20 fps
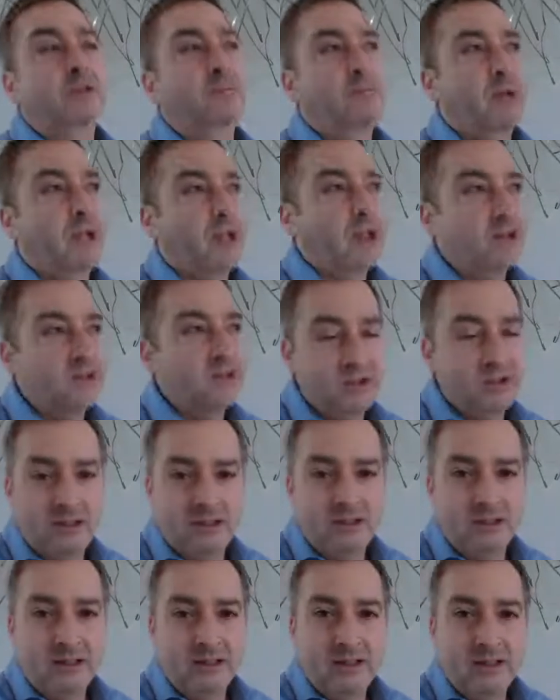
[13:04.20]
for your
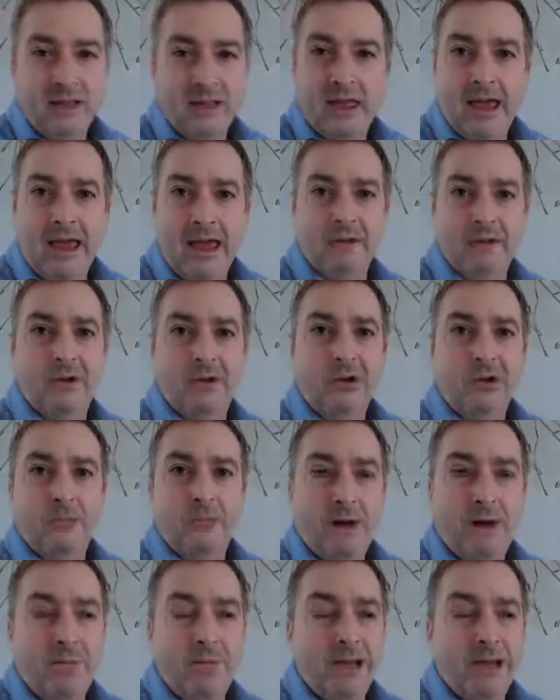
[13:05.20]
patience. I'm
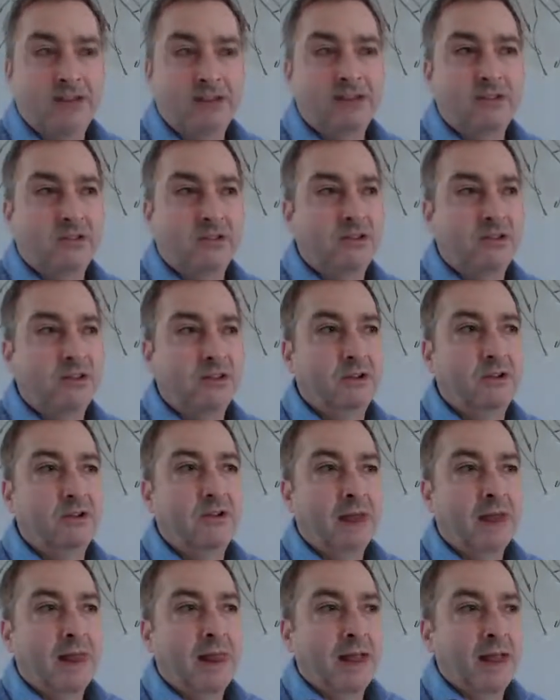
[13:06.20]
doing my best not
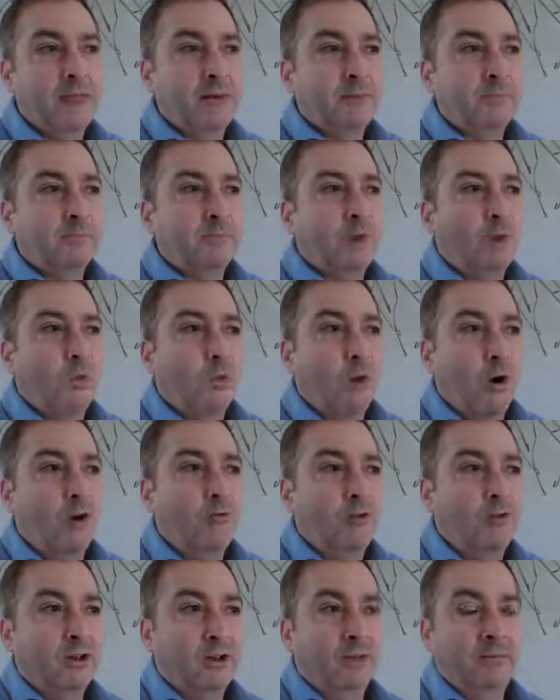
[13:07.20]
to
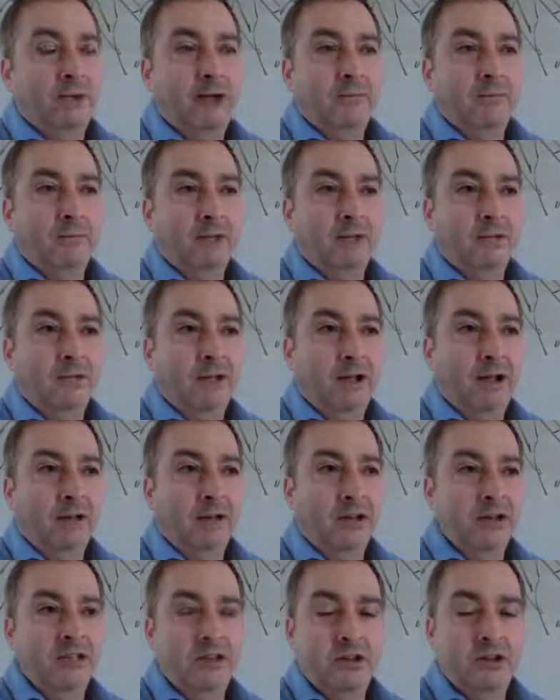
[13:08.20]
waffle.
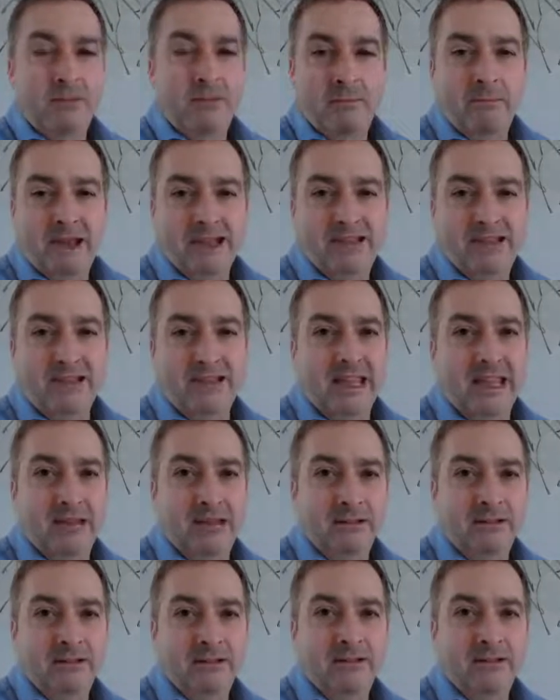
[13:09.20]
I'm going to do my best to
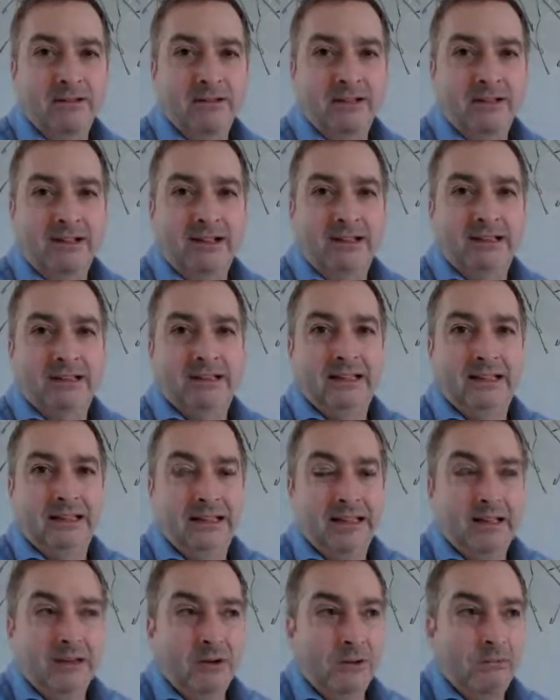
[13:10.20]
keep
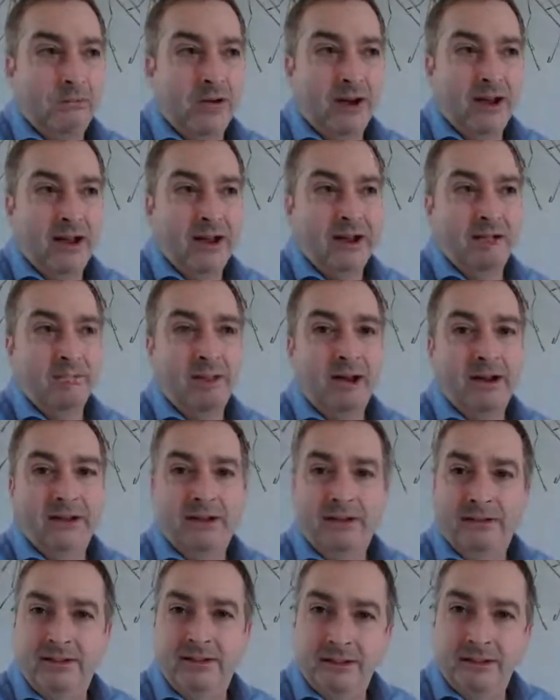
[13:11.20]
cleaning up
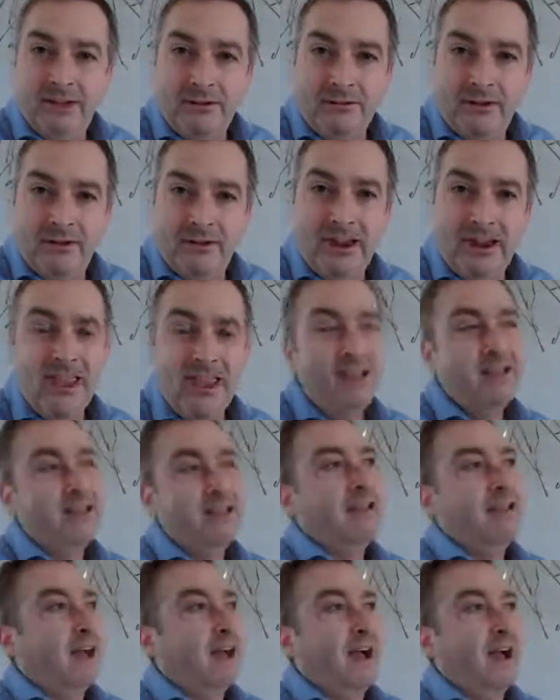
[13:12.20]
my delivery,
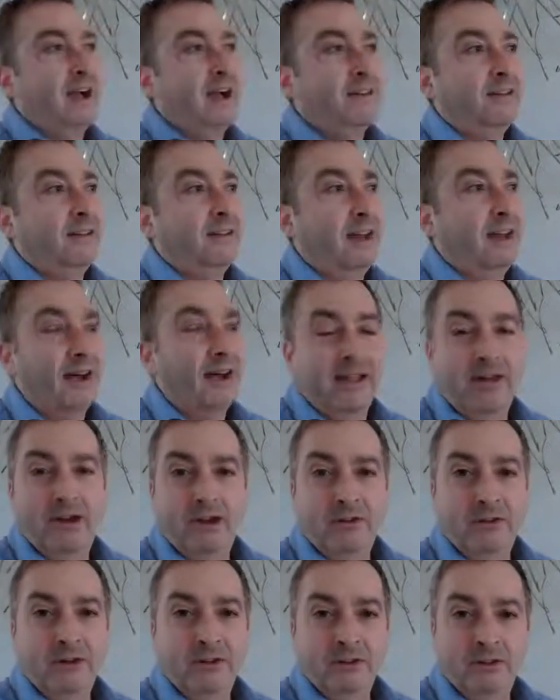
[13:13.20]
and I
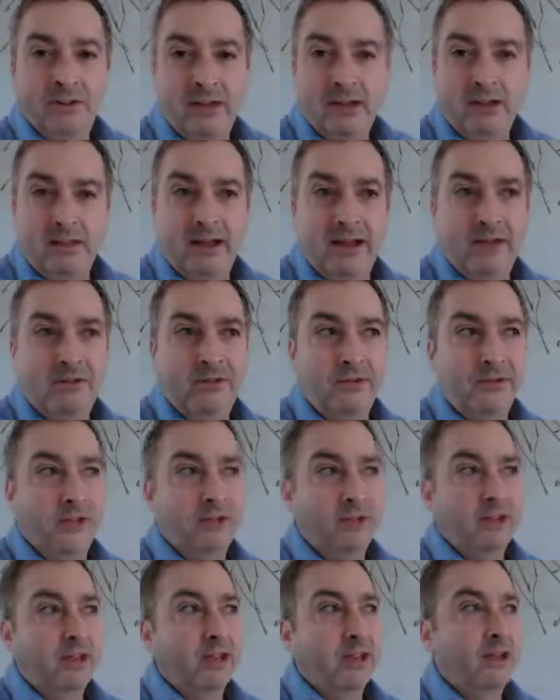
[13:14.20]
hope you'll see that
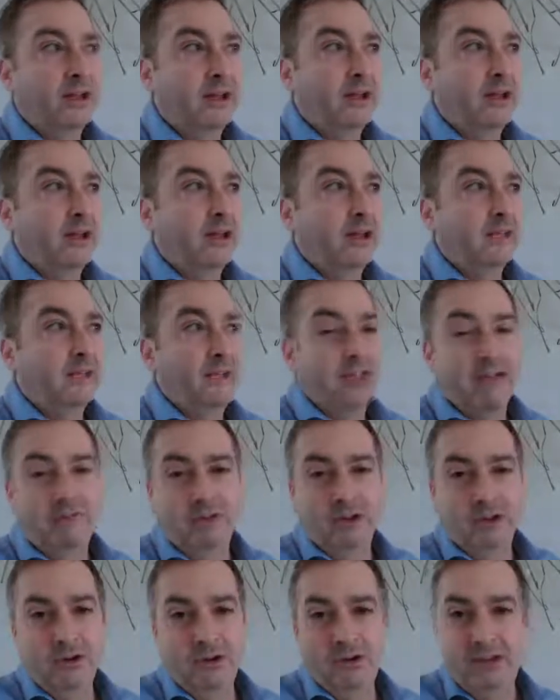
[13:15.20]
through the
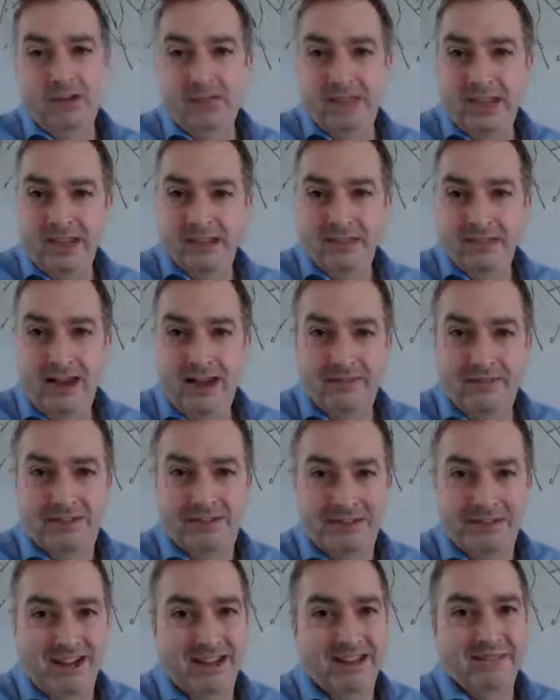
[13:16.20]
evolution of these live
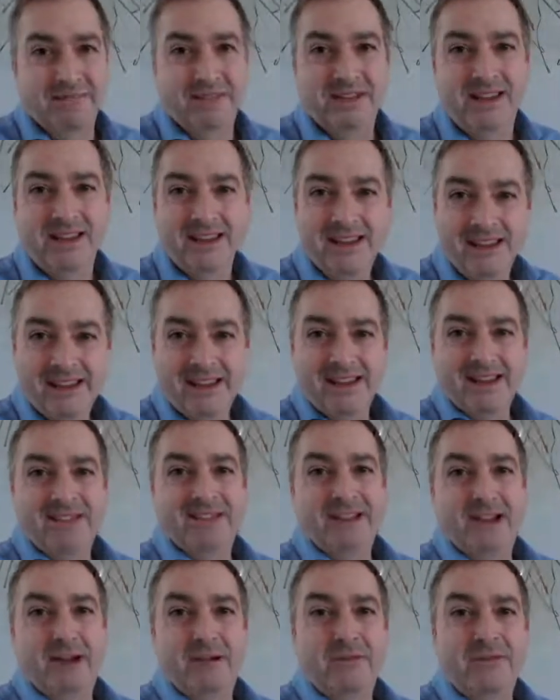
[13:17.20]
streams.
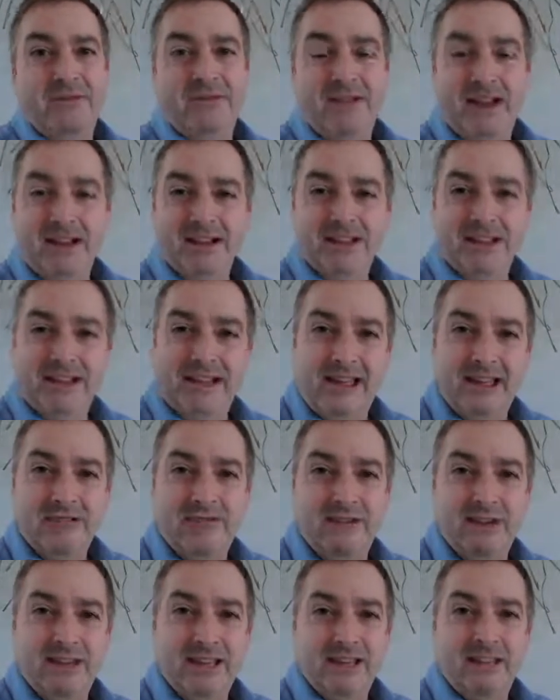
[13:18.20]
So thanks
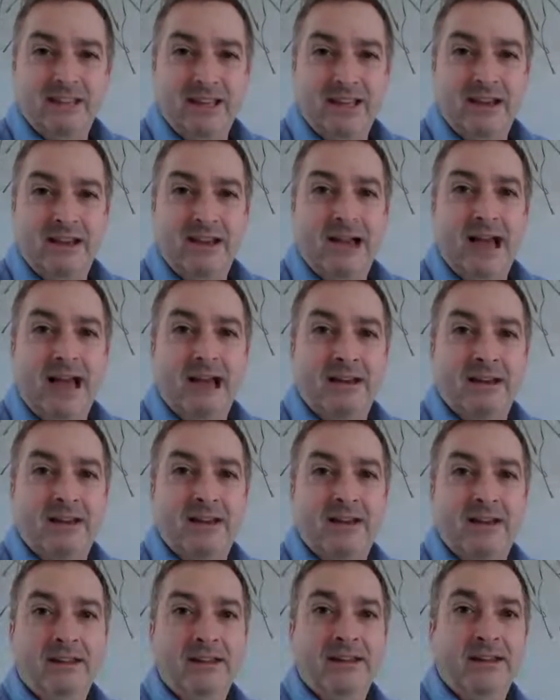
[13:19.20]
again for listening,
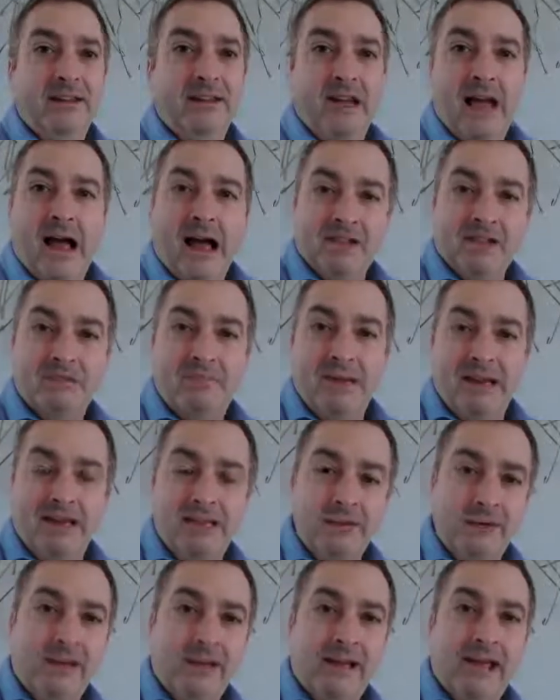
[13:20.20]
and I'll
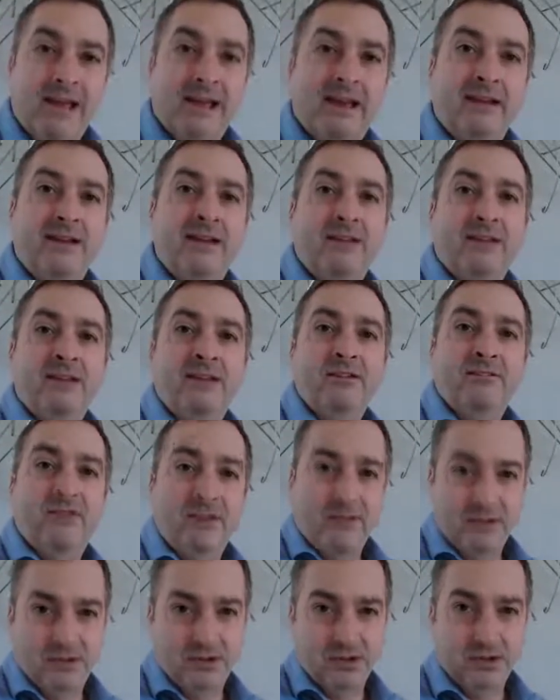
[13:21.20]
speak to you again
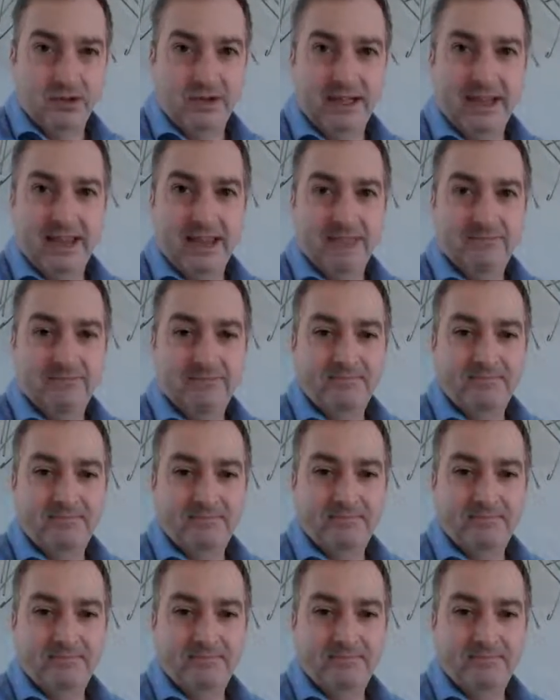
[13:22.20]
very shortly.